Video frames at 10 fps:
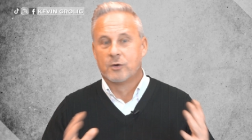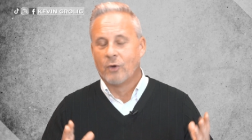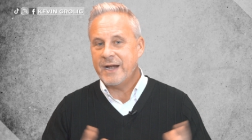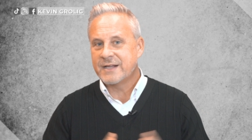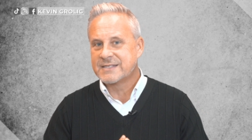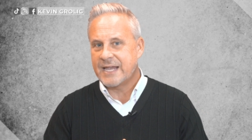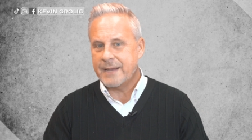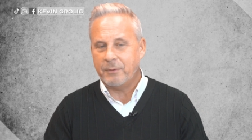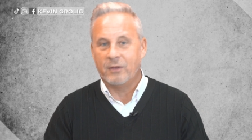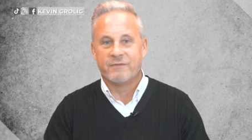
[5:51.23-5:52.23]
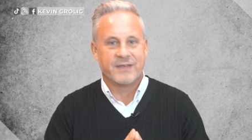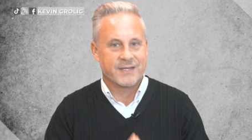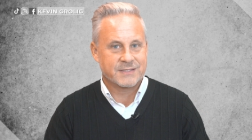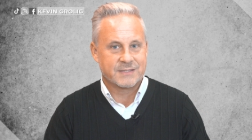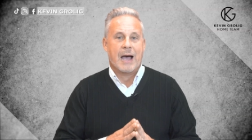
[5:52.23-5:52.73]
great example of
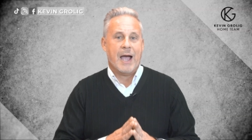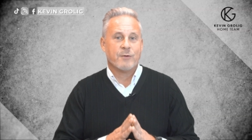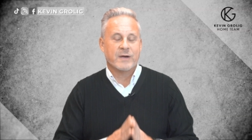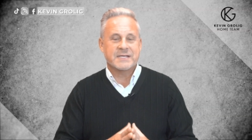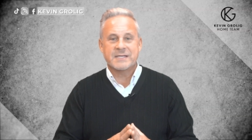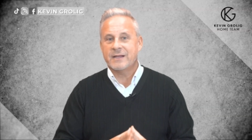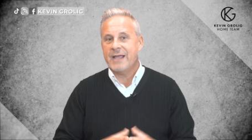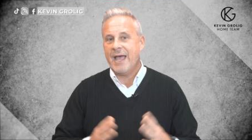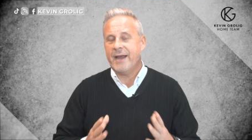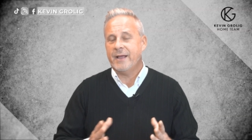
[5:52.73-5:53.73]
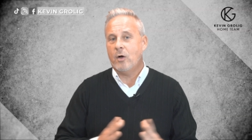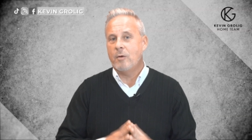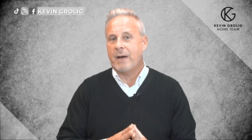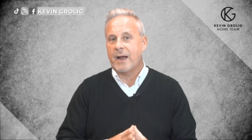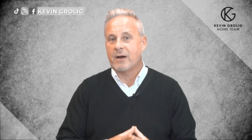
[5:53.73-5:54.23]
this, I recently had a
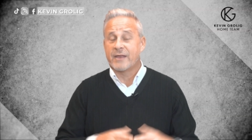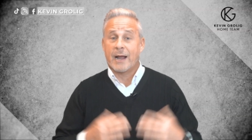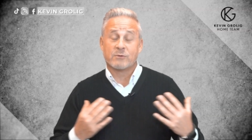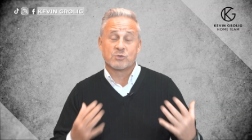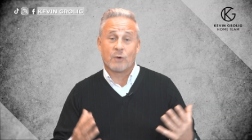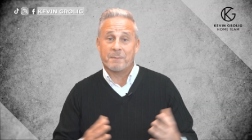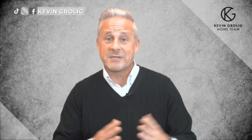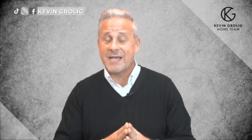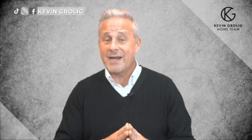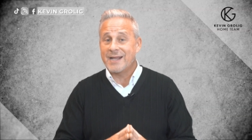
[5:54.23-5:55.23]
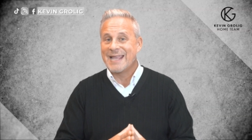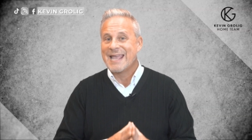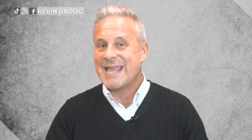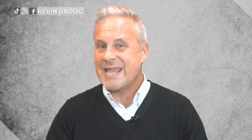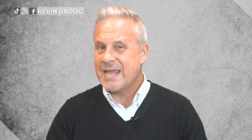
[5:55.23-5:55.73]
home buyer that I was representing
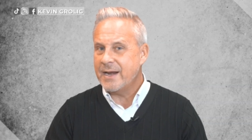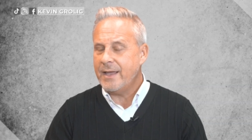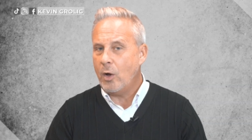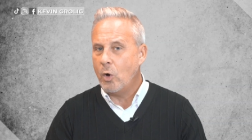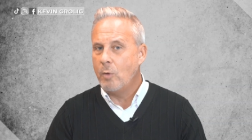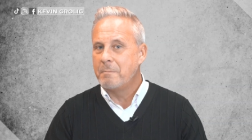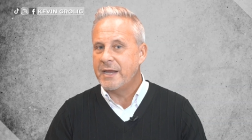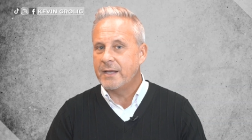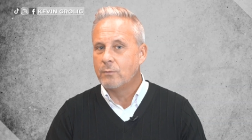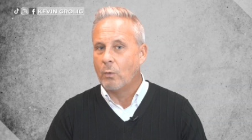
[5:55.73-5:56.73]
in a home bidding